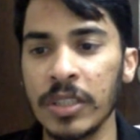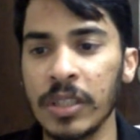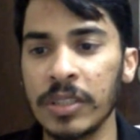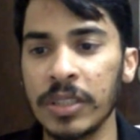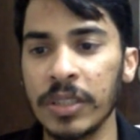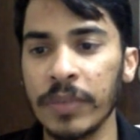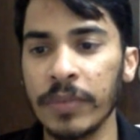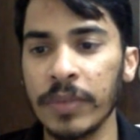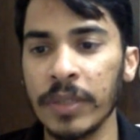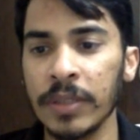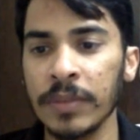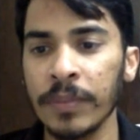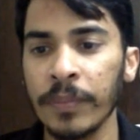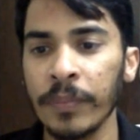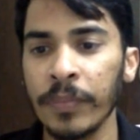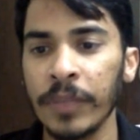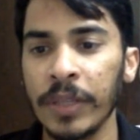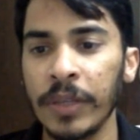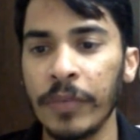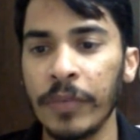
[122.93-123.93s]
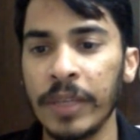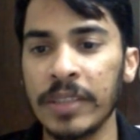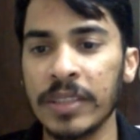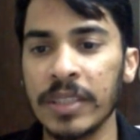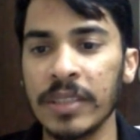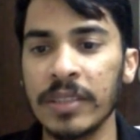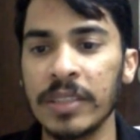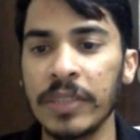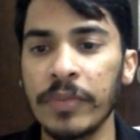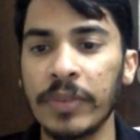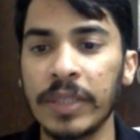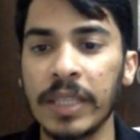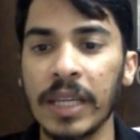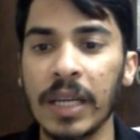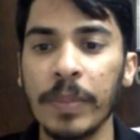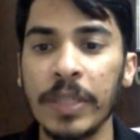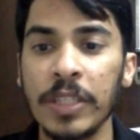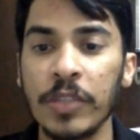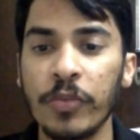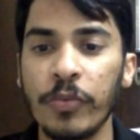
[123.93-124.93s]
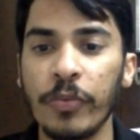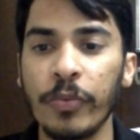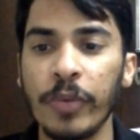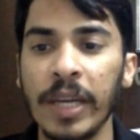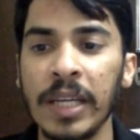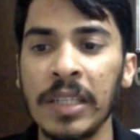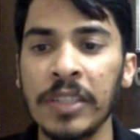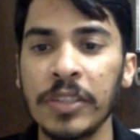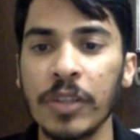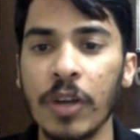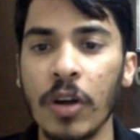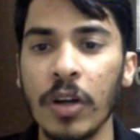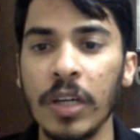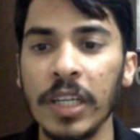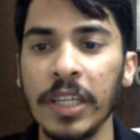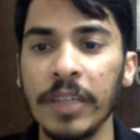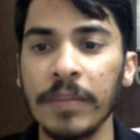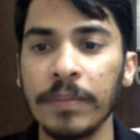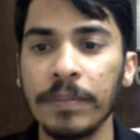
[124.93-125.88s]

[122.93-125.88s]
stiffness if extensive therapies failed only.